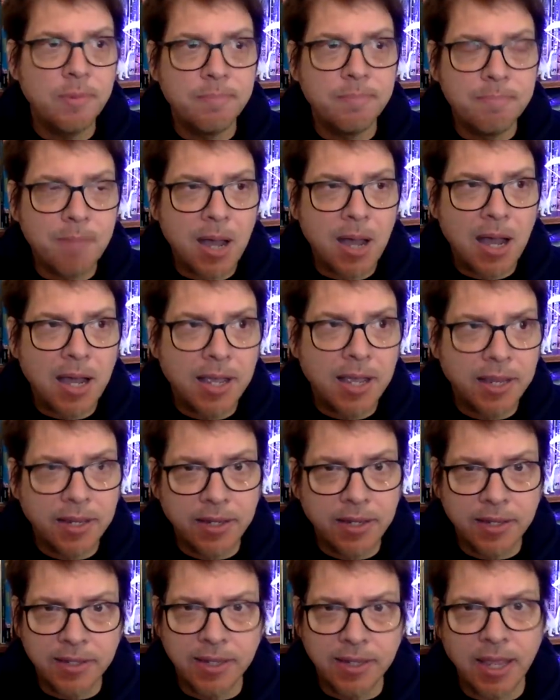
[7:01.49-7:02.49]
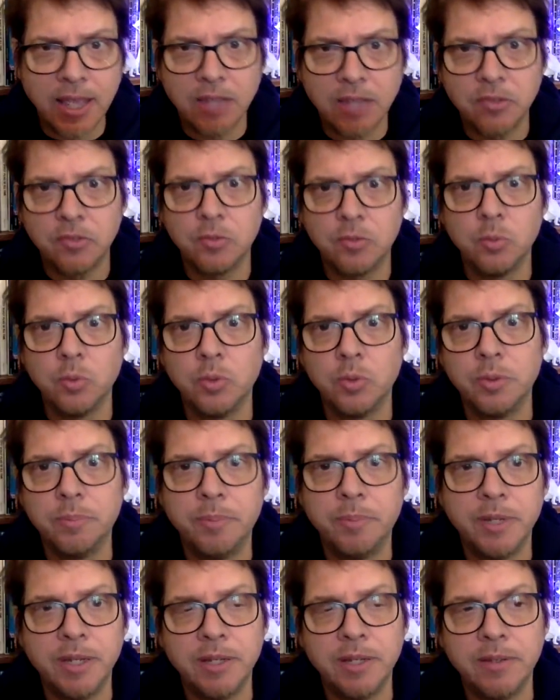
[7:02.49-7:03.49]
my guess would
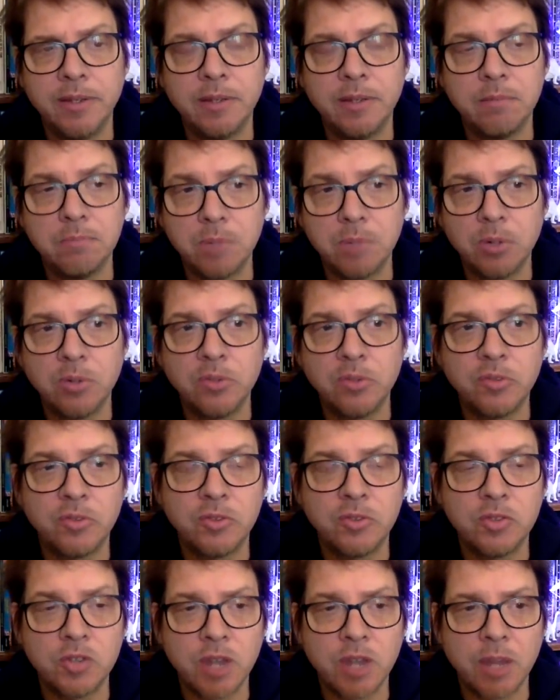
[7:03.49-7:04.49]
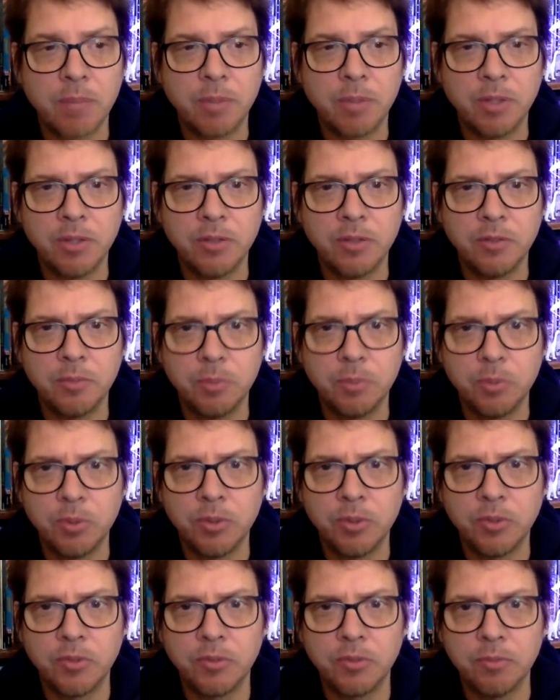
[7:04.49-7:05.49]
be that most Japanese
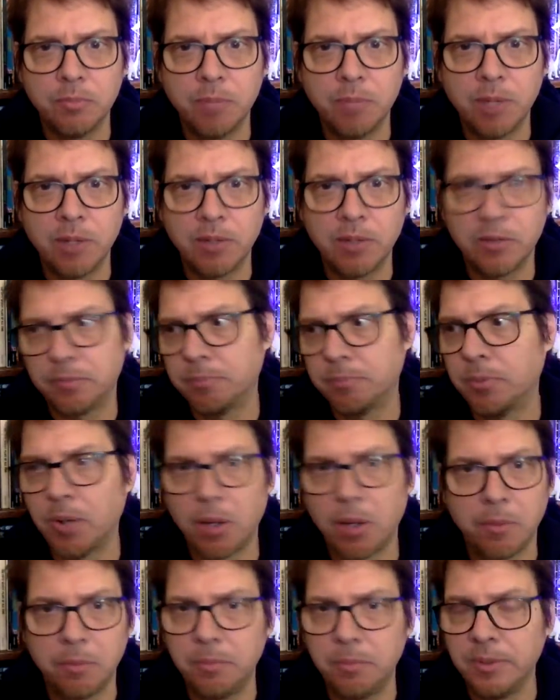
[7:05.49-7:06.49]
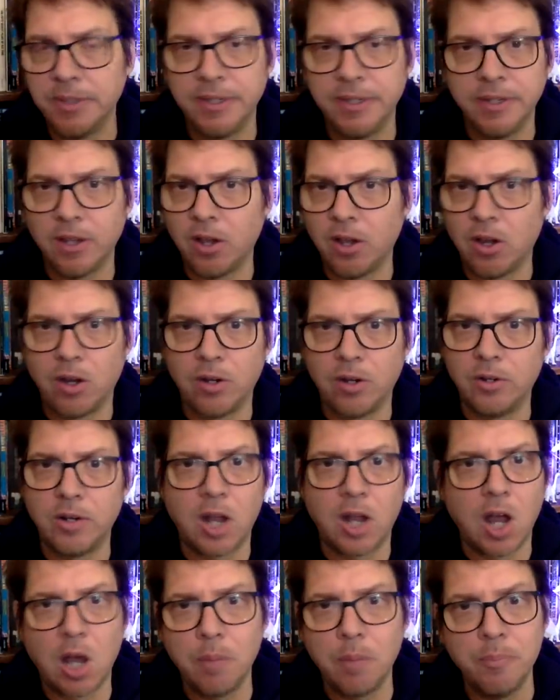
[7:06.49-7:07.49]
Buddhist monks probably are
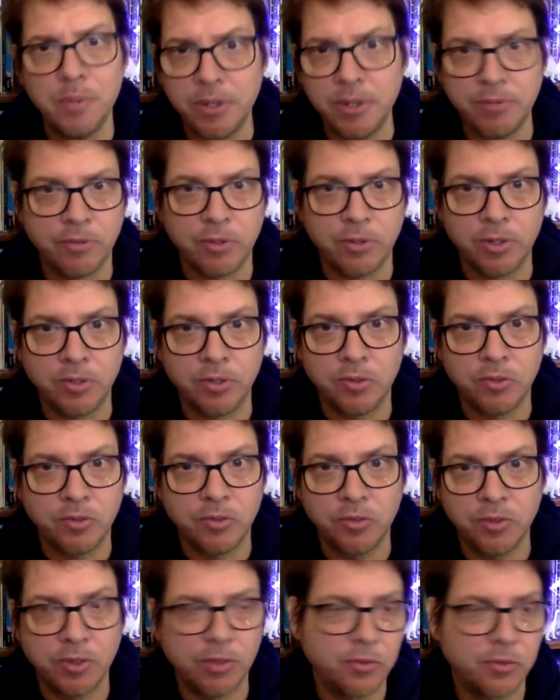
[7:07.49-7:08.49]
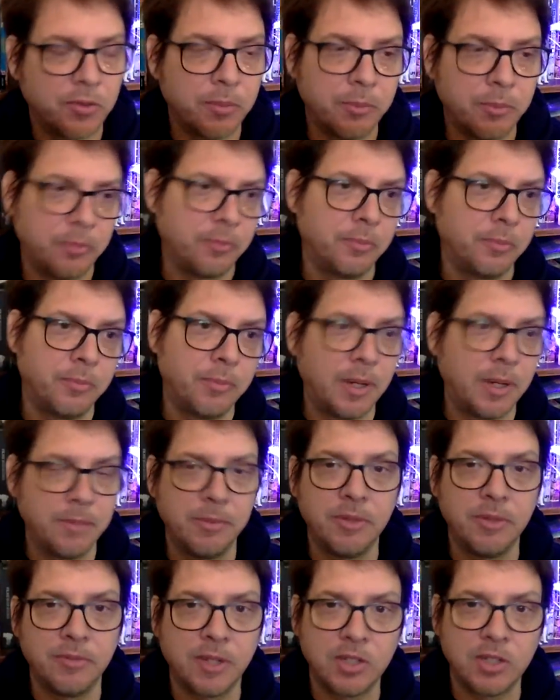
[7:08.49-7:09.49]
omnivorous. You know, some of them might
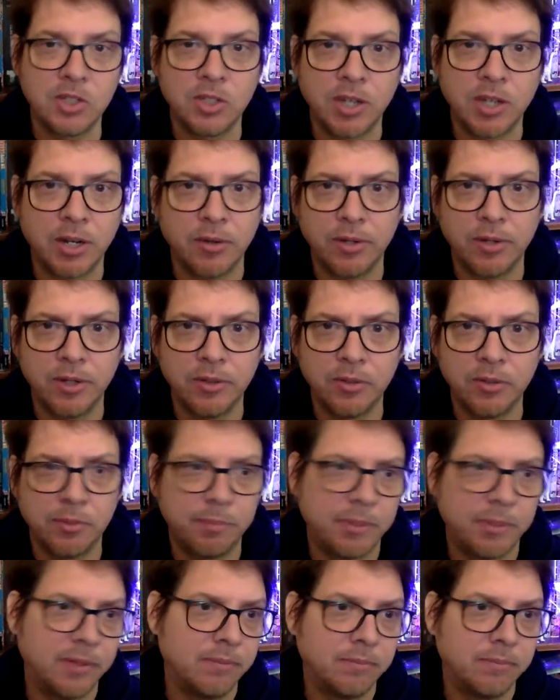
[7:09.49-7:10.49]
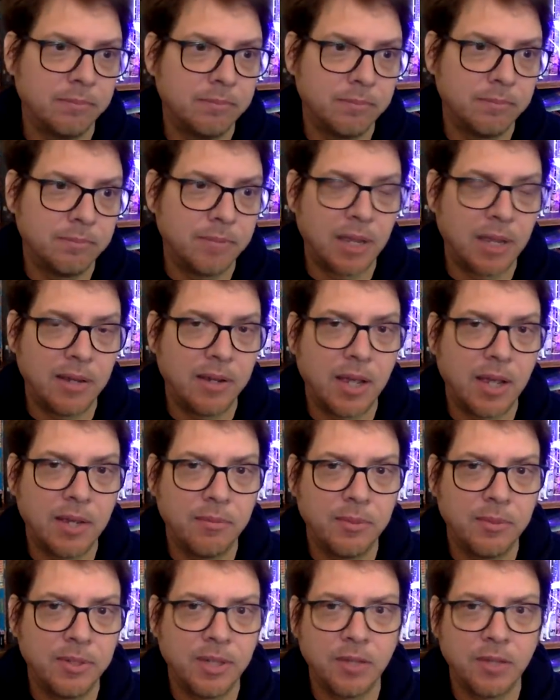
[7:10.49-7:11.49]
be vegetarians, but I, I
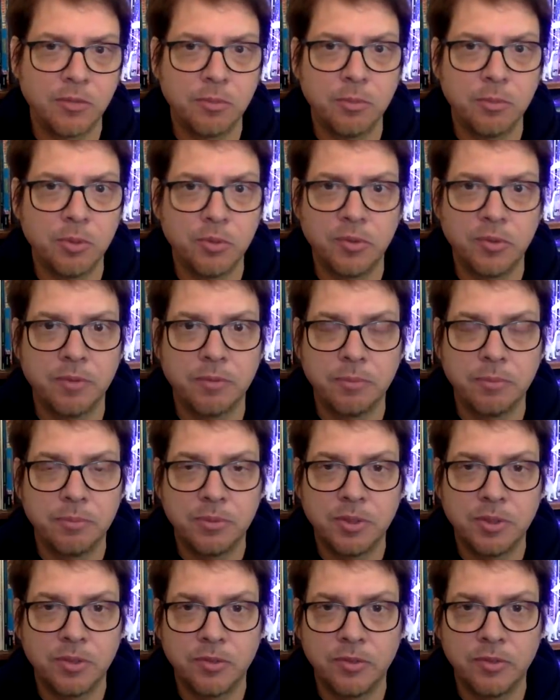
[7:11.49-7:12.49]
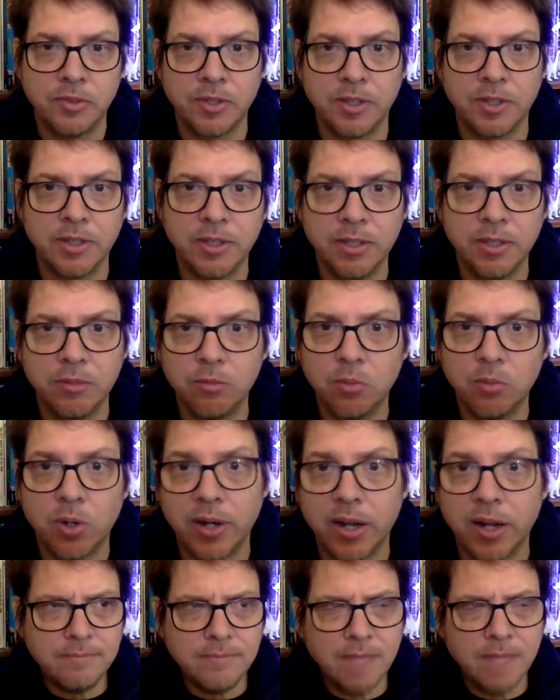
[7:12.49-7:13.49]
would guess most of them just uh, eat
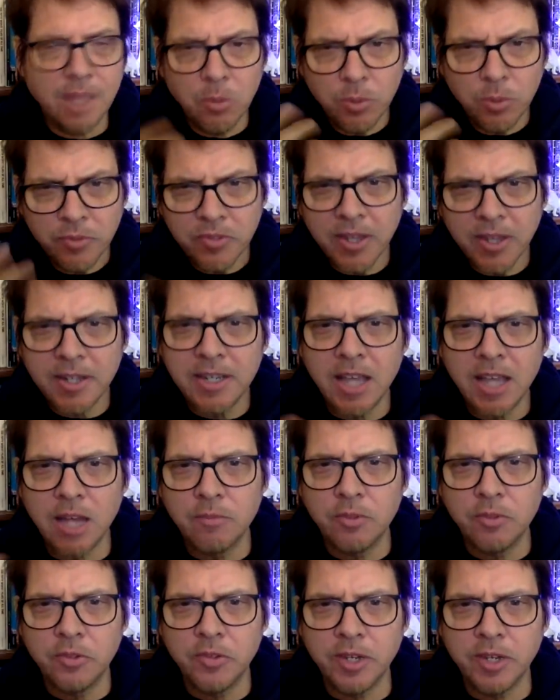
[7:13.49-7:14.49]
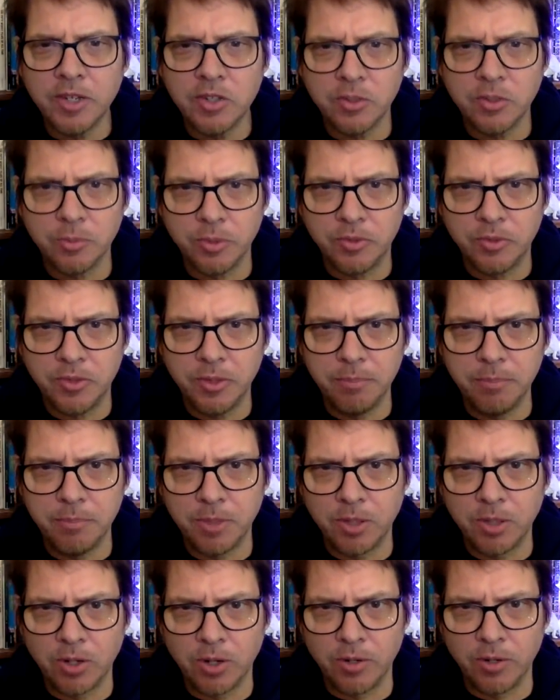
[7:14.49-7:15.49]
whatever. I once had a conversation with Tim
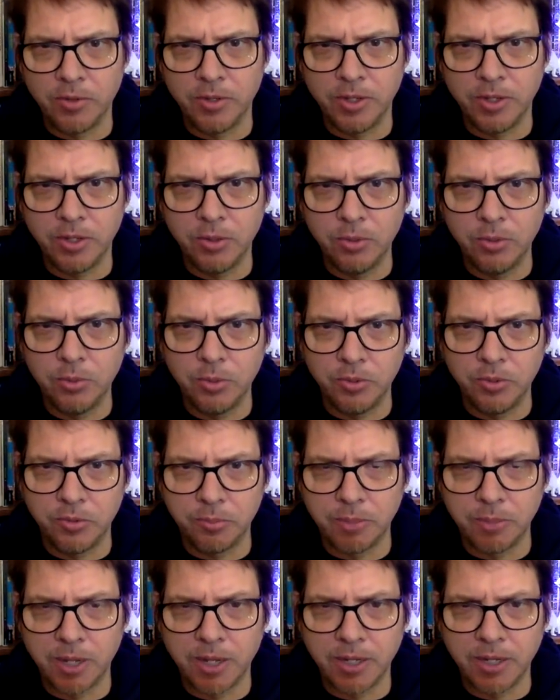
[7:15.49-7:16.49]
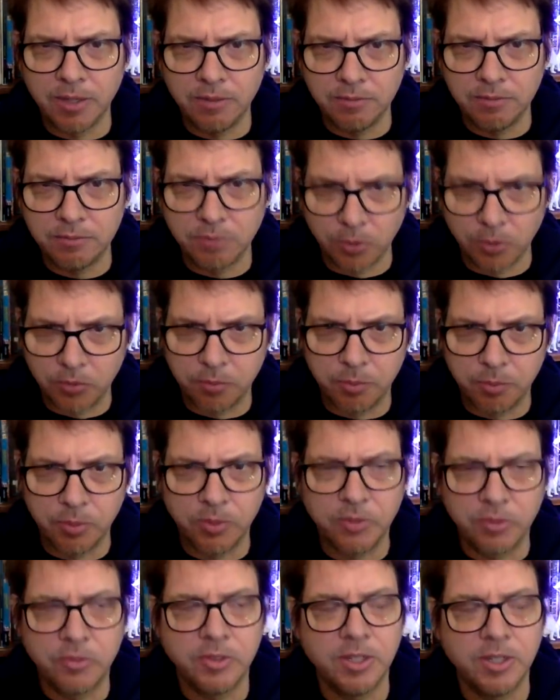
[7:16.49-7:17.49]
McCarthy, who was my first
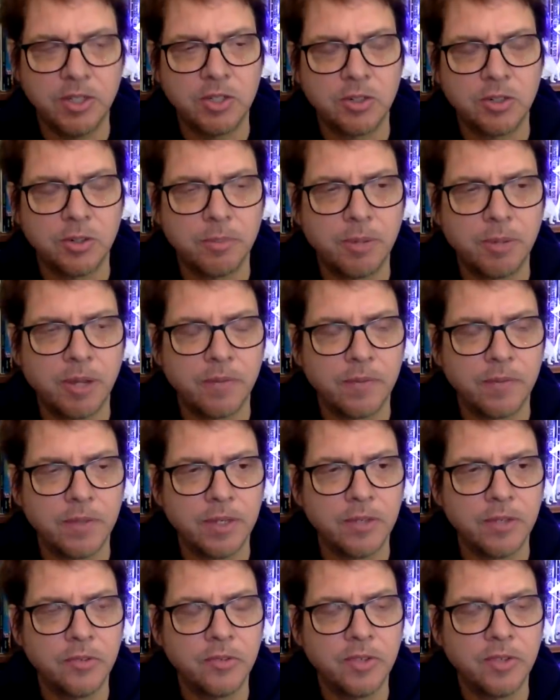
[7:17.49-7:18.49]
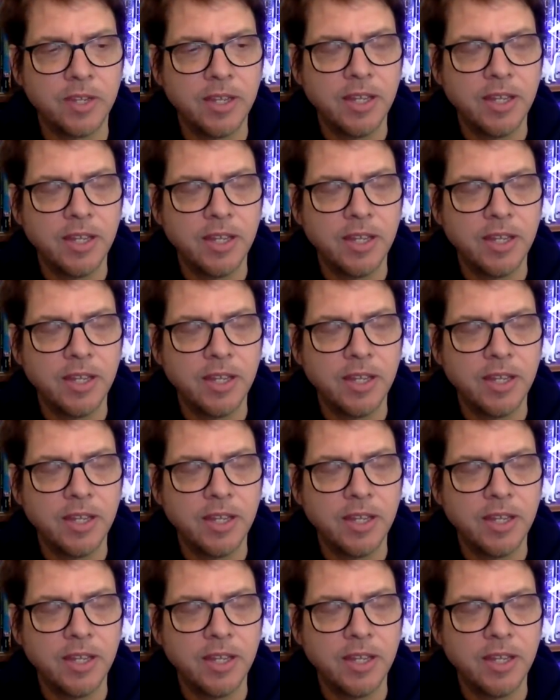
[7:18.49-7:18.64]
Buddhist teacher, about this.